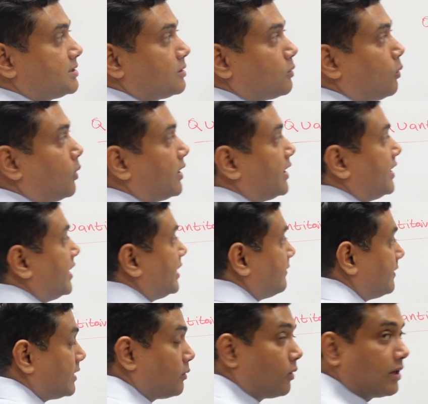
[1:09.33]
in quantitative
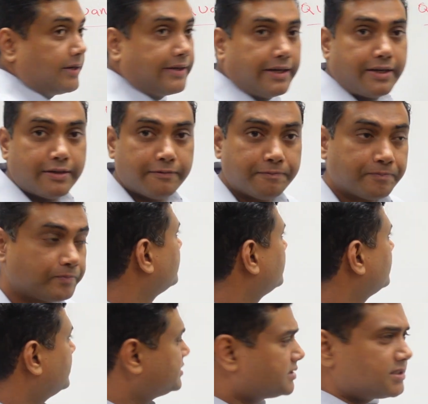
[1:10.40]
and qualitative?
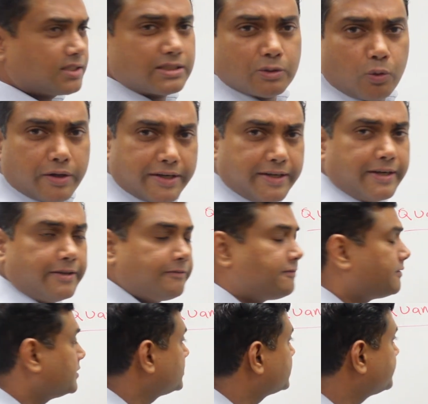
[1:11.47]
Let's discuss quantitative
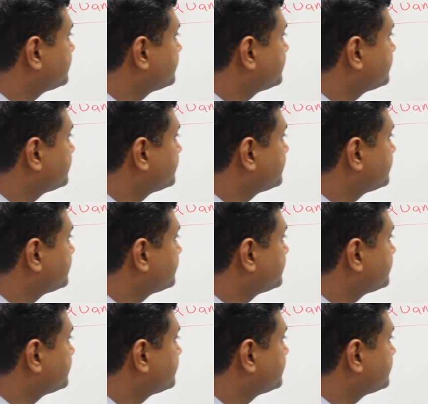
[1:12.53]
first.